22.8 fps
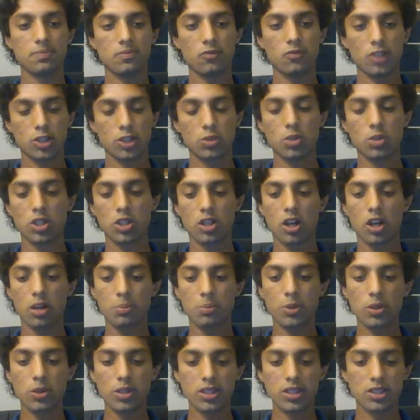Visual cart
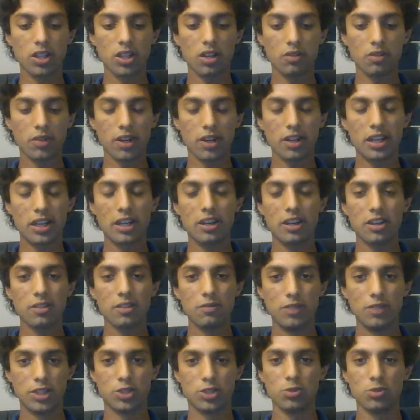pull is not a very
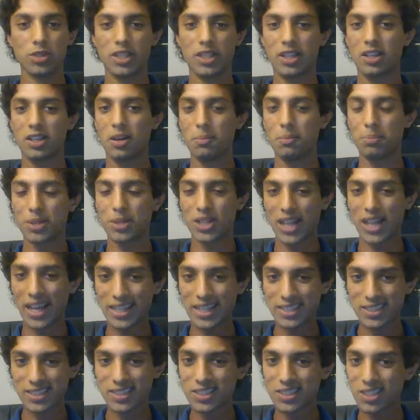visually
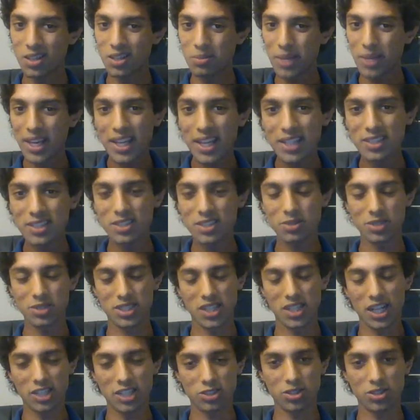complex domain, so a
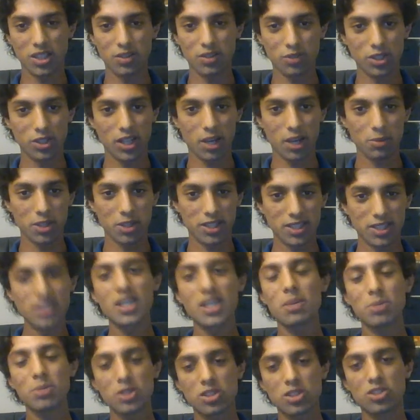style transfer network is
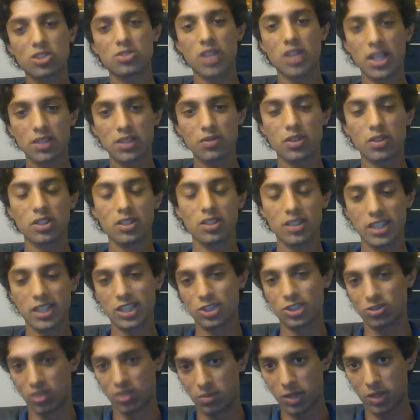able to transfer
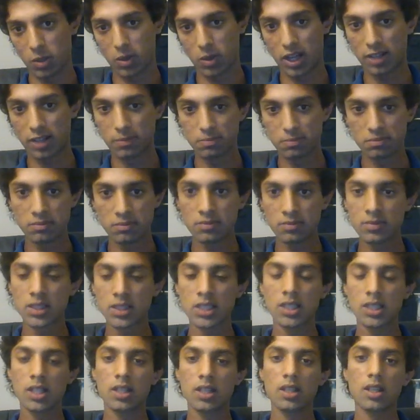extremely well.
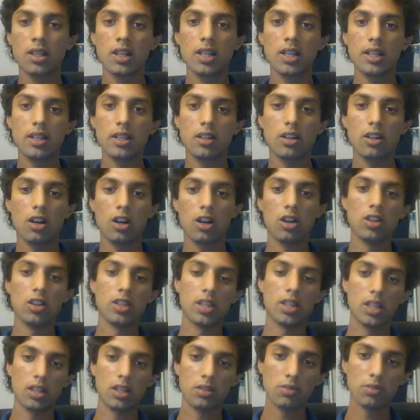On
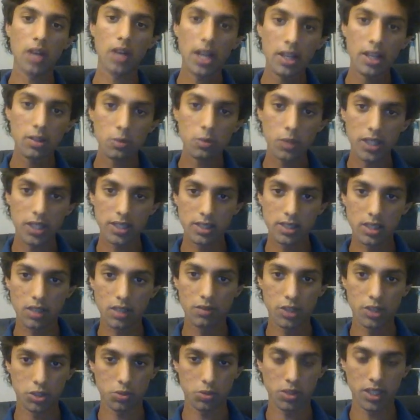the right, we can see
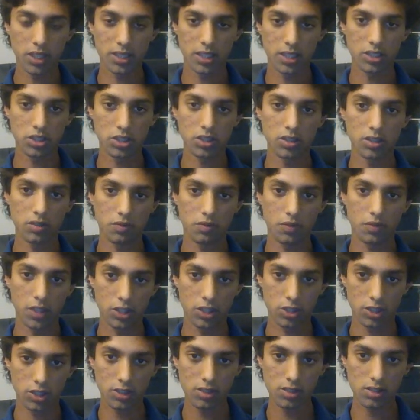visualizations of
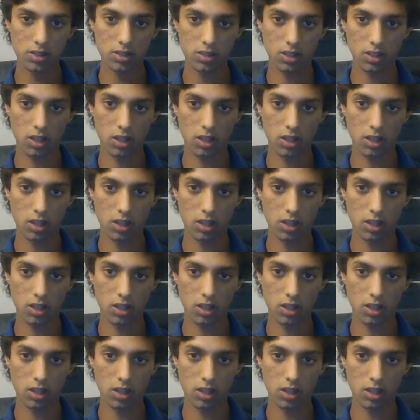features.